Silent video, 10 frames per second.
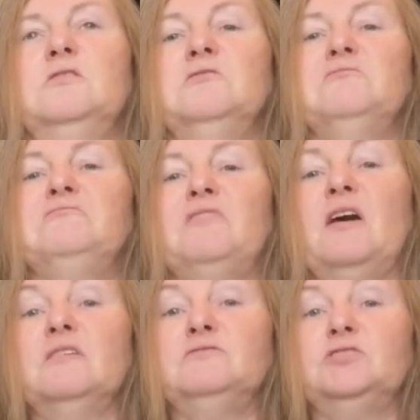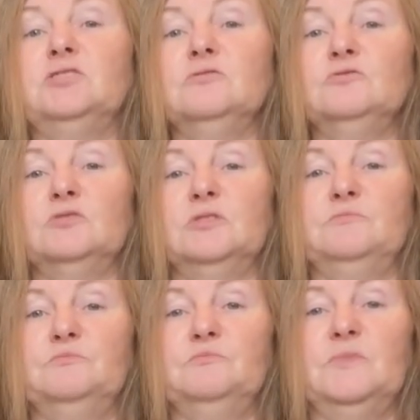5 children,
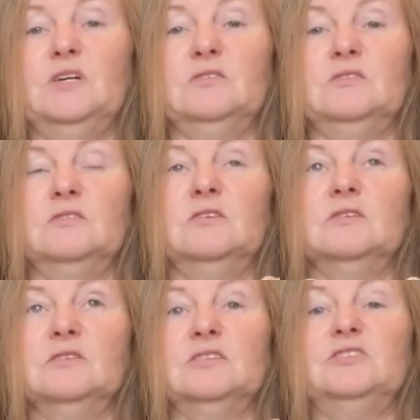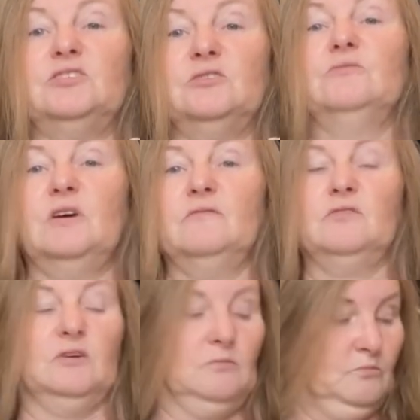and at least 2 of
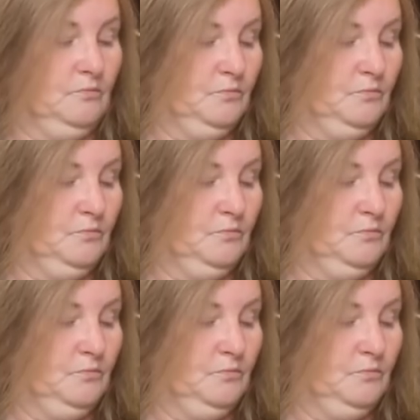them